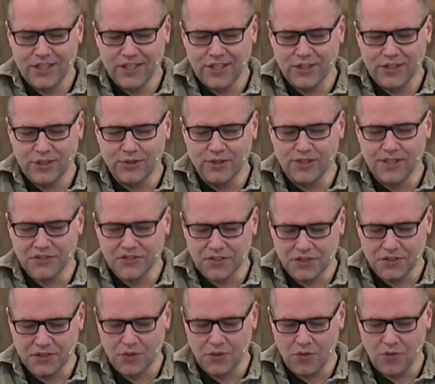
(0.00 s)
listen
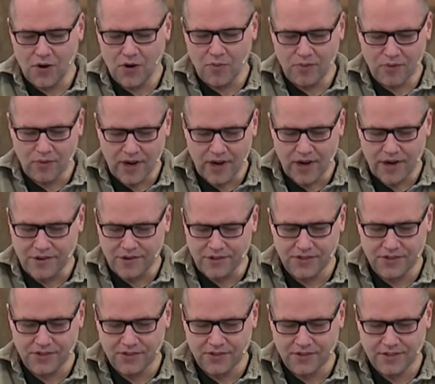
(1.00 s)
to our
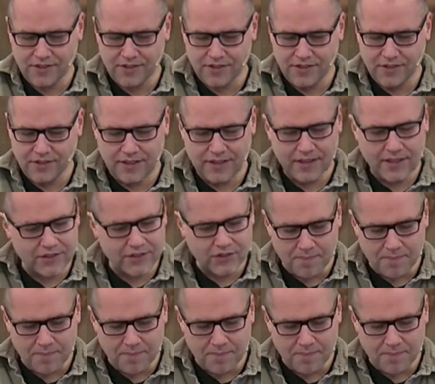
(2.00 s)
prayers, and that's